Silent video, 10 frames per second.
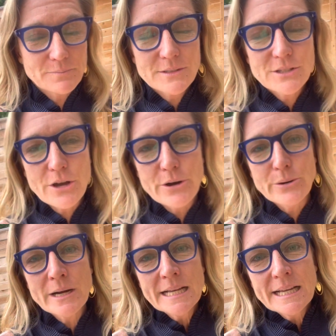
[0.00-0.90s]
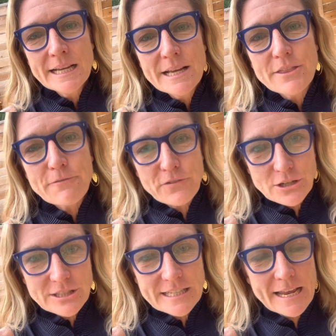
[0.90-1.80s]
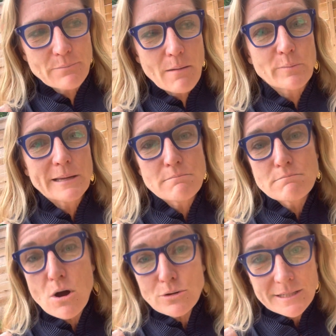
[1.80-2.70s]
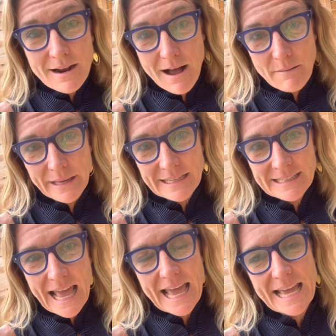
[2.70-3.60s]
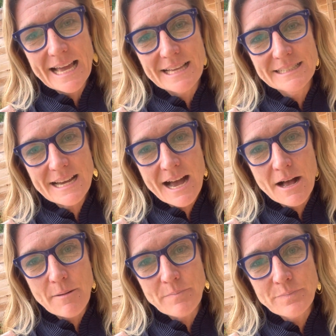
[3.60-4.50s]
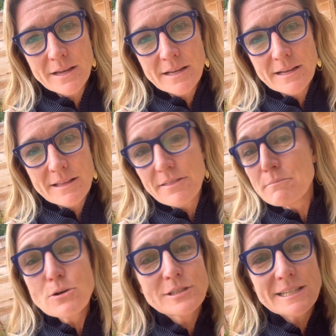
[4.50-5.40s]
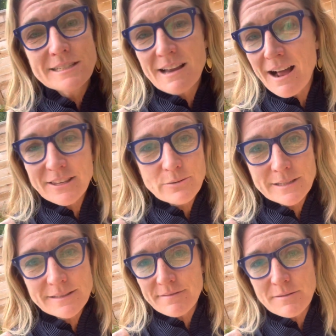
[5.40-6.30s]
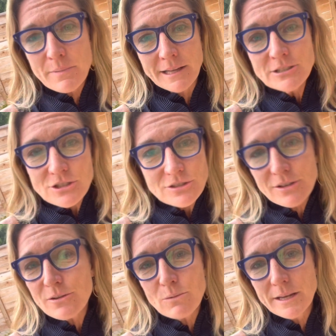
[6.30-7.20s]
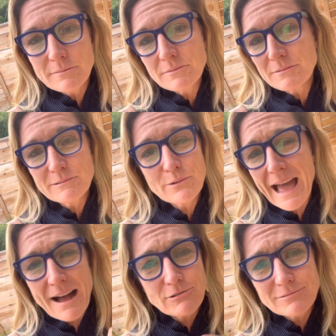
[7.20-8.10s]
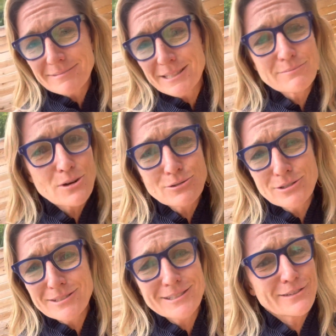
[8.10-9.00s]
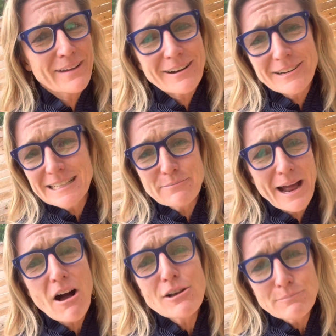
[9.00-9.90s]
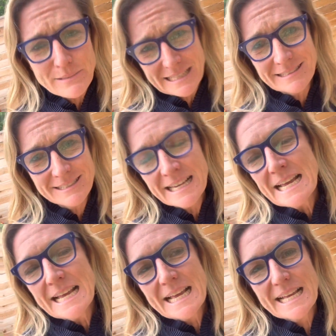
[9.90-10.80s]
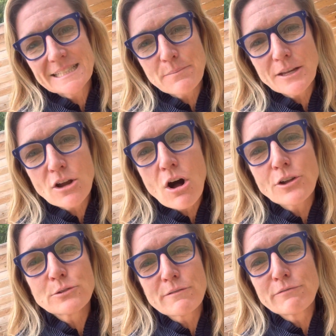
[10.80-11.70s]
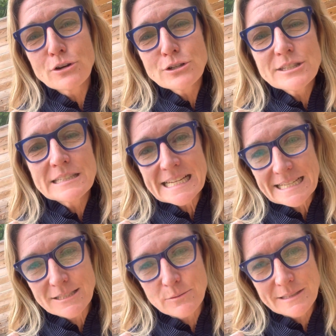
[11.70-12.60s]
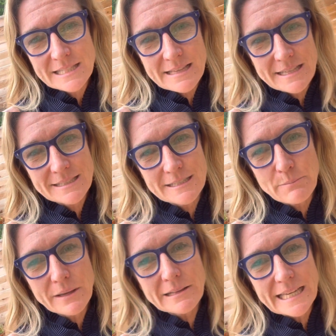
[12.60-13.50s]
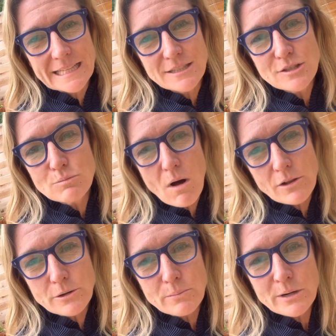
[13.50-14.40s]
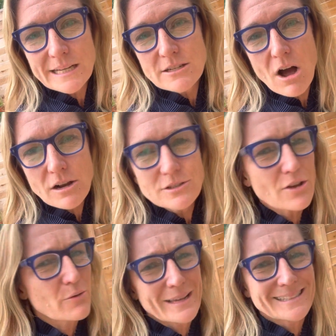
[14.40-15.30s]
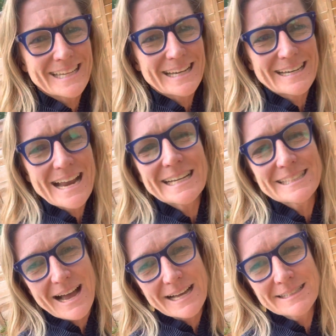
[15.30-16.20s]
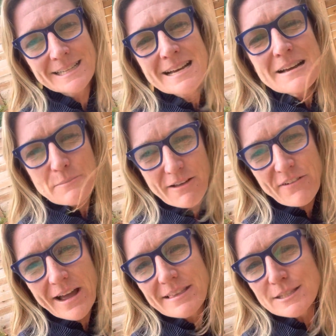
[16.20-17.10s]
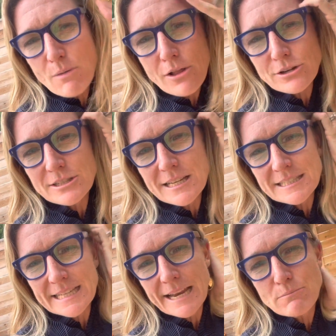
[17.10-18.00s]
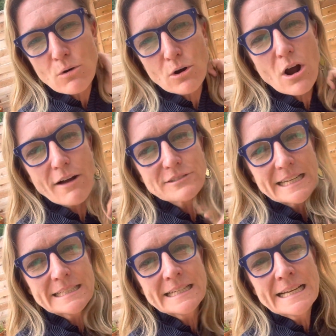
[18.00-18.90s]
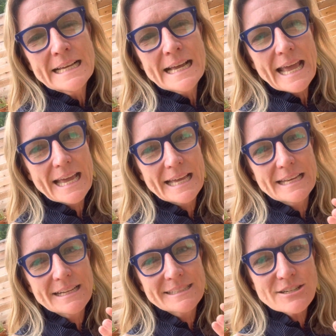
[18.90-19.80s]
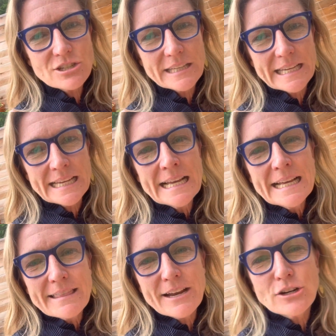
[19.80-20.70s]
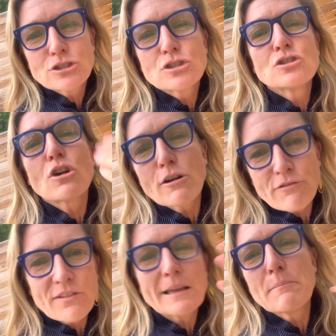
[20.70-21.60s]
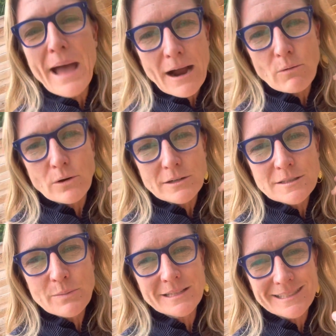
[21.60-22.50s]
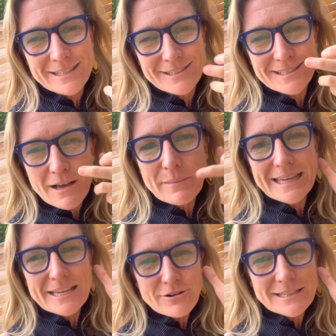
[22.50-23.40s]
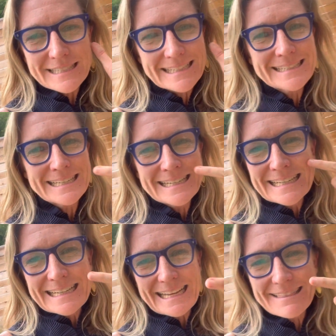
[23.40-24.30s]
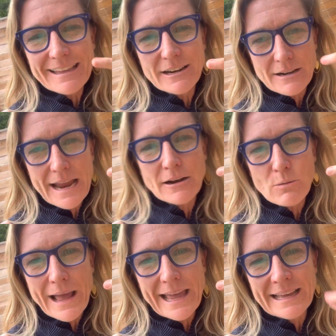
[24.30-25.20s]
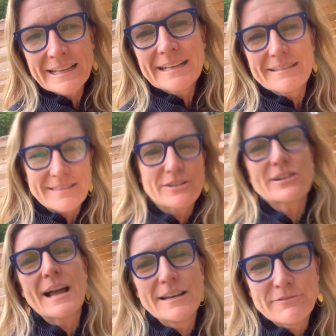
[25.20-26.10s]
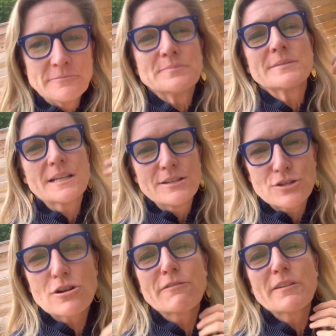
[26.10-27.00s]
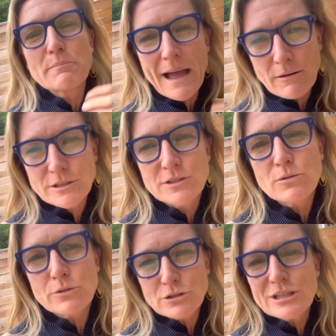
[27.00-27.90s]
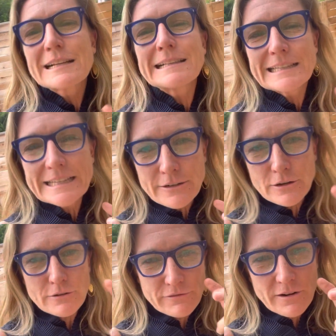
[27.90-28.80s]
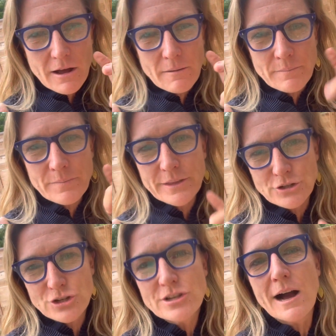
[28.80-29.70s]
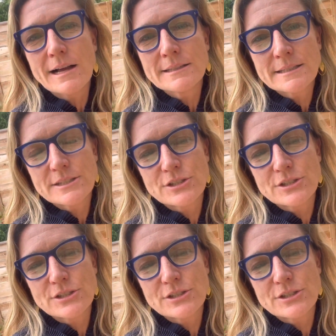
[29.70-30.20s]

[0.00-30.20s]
So the first and probably most common and the most innocuous bunch, so the one without the most severity by all means, is something called a reverse sneeze. We see this typically in smaller breed dogs, although we can see it in any size, but I find the smallers tend to get it more often. And essentially they are snarfing backwards because there is some irritant in their airway that they're kind of snarfing backwards in order to clear from their schnoz.